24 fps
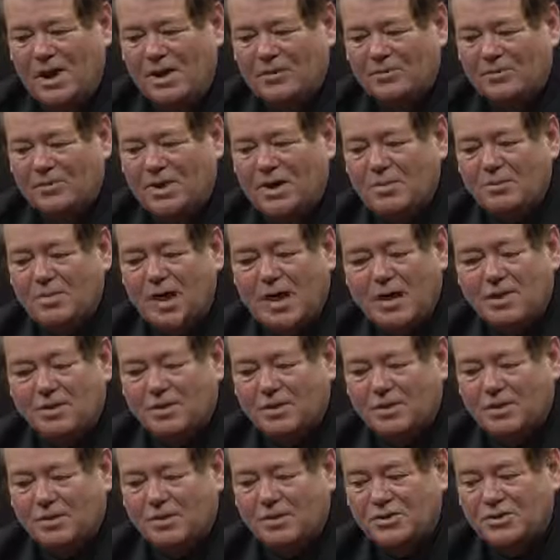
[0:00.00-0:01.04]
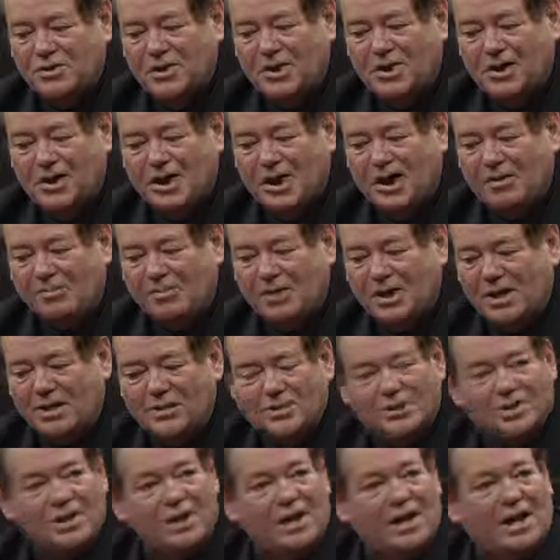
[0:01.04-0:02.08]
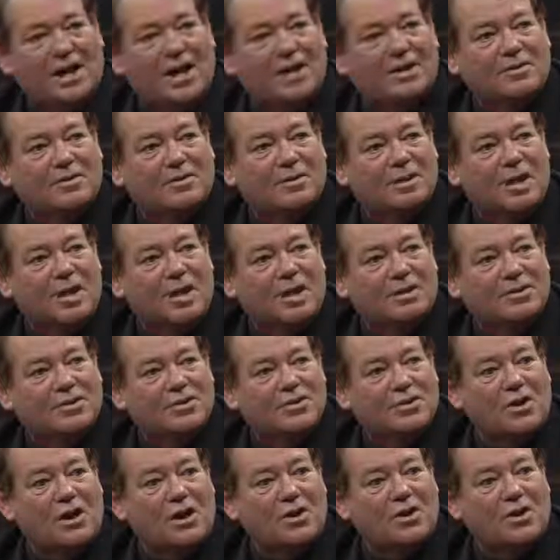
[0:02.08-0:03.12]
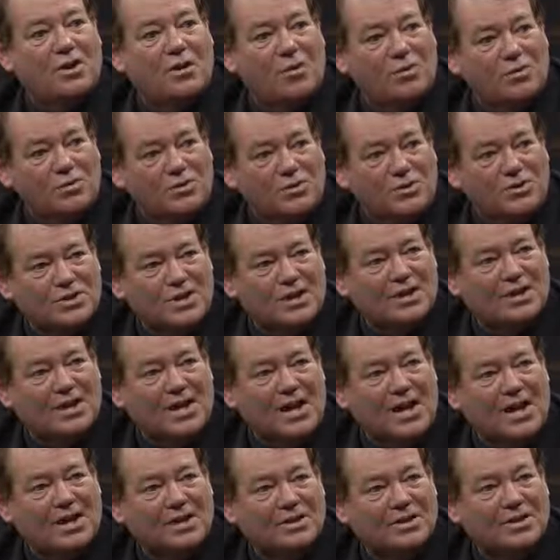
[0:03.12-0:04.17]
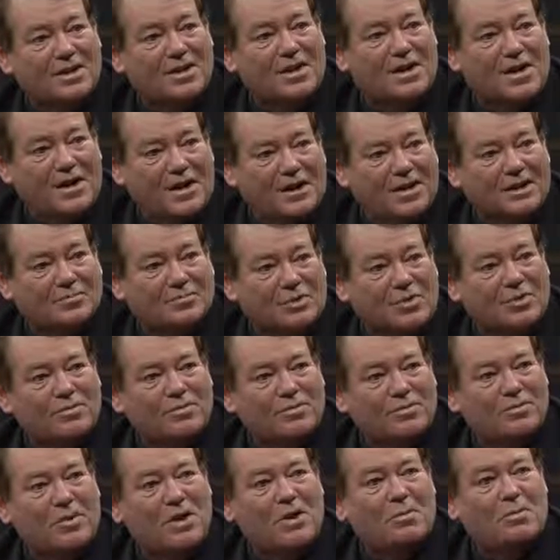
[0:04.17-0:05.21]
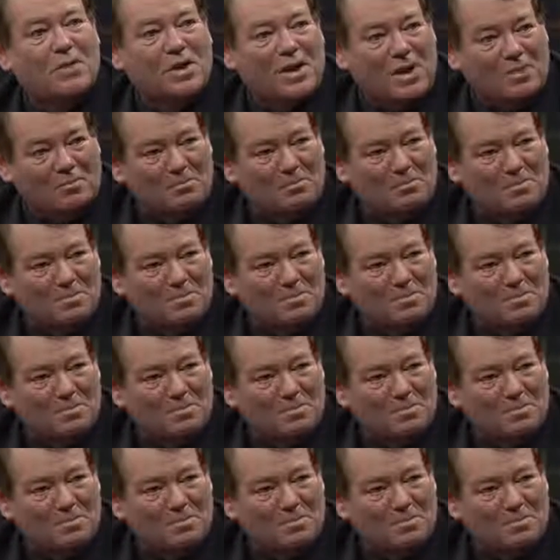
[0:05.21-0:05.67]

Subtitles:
3 major New Zealand companies, and designed a whole New Zealand act, and it proved to be a winner.